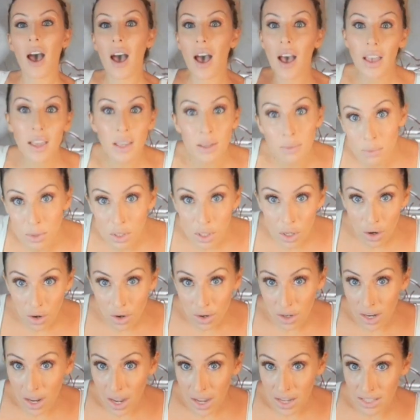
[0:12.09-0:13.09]
I am
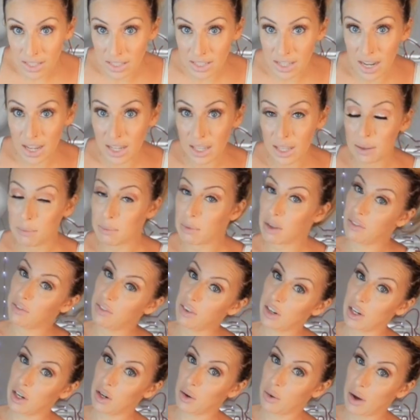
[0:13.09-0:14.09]
sorry I did not get my
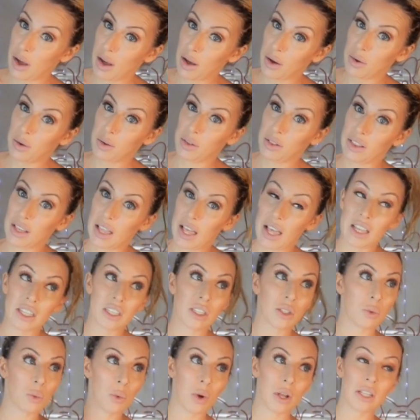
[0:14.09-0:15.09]
video out
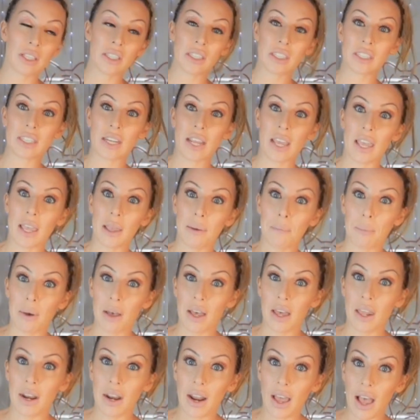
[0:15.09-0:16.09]
last Wednesday
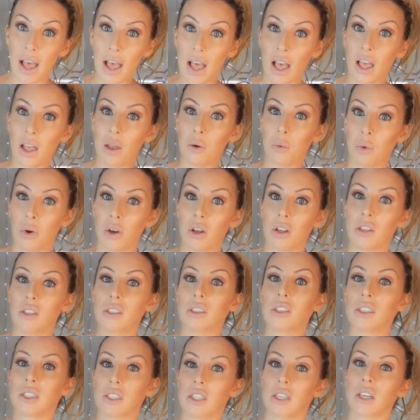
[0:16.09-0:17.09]
but I
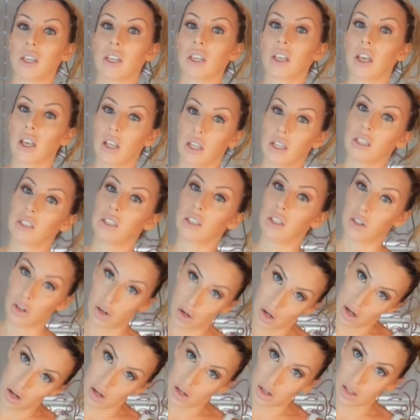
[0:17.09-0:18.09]
was sick as a
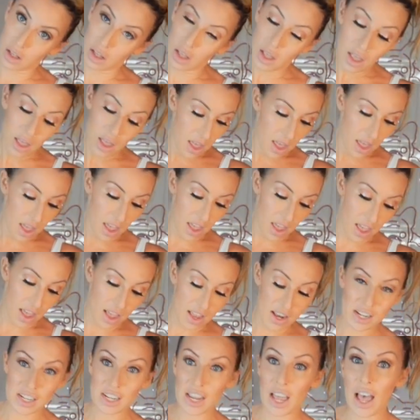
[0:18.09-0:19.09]
dog
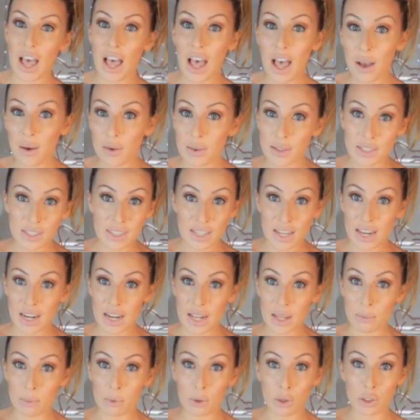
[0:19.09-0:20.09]
and I was not
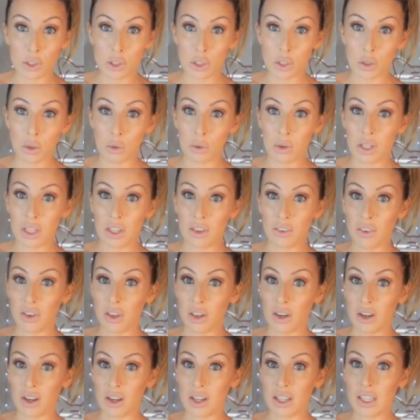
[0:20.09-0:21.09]
able to
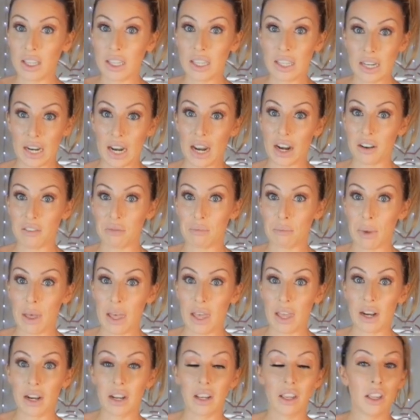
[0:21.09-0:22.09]
even get out of
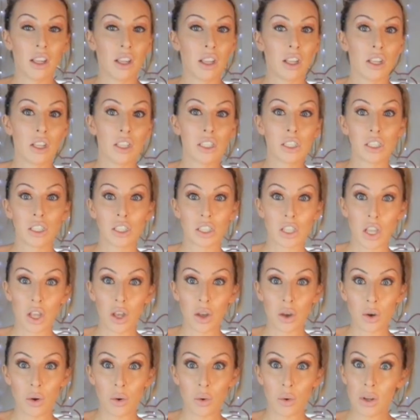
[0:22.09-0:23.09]
bed.
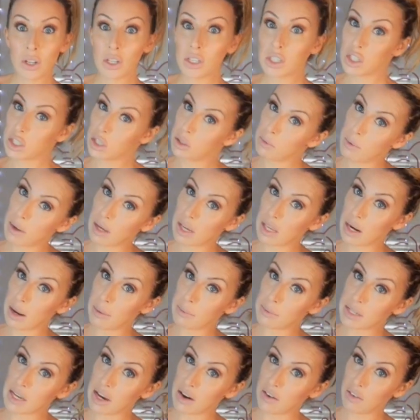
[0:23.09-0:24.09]
So to make it
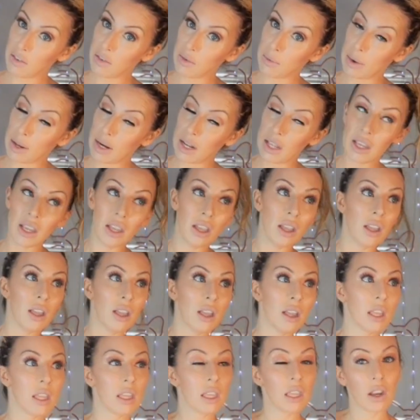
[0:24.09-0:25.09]
up to everybody
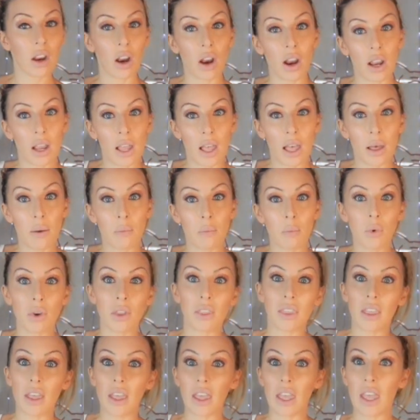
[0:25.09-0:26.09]
here I am
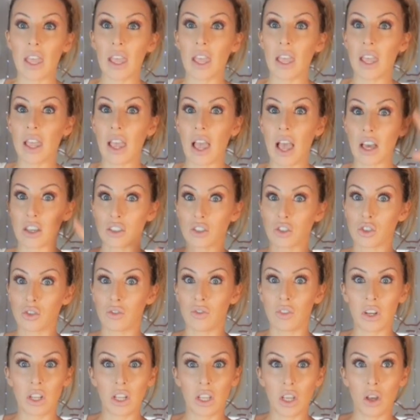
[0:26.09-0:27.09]
with a extra
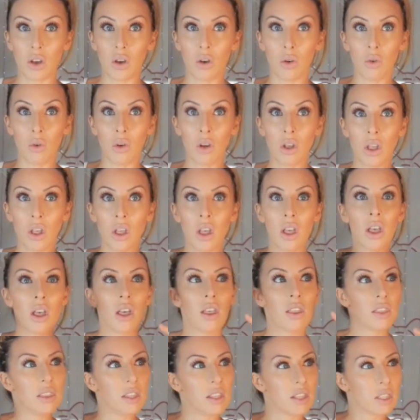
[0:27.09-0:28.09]
video
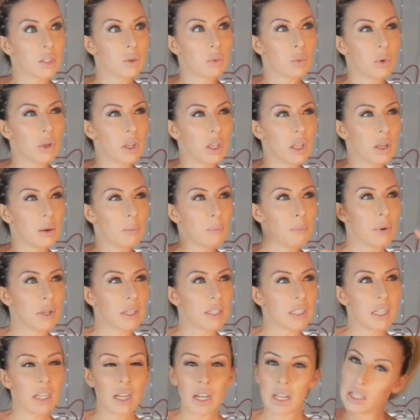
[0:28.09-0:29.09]
this week
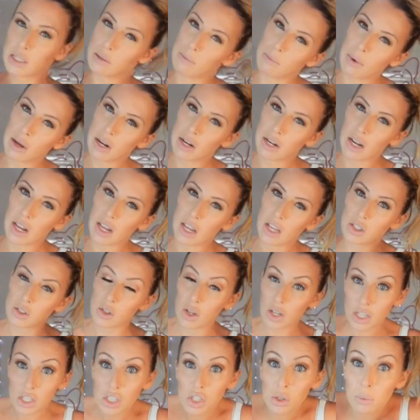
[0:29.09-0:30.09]
but today's Monday so
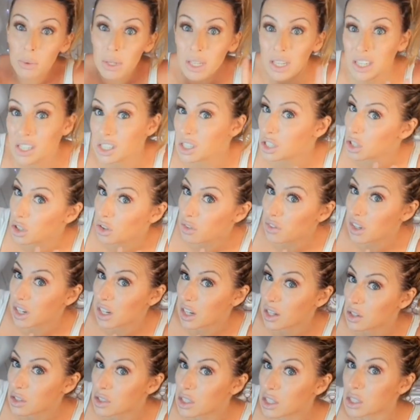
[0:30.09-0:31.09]
I guess you'll be getting two
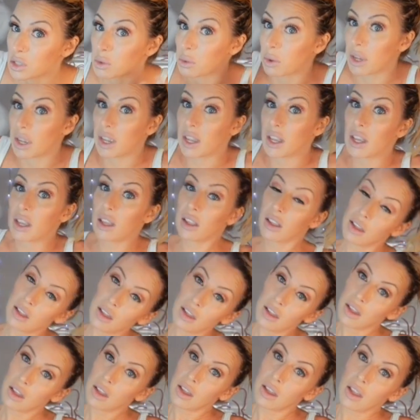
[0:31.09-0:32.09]
videos this week.
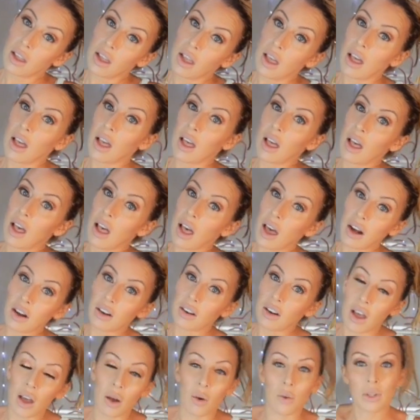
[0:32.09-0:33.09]
I
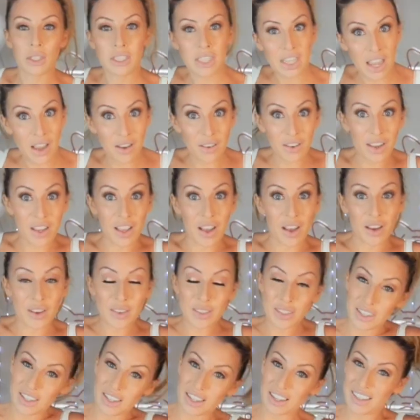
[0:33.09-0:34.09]
don't know. We'll see how it
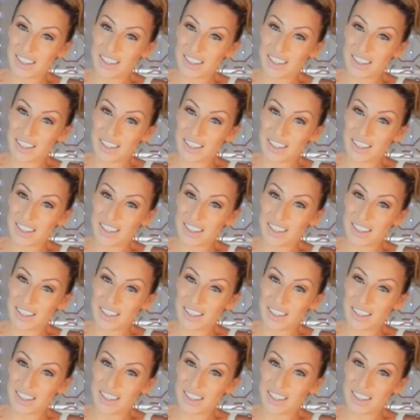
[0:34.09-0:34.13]
goes.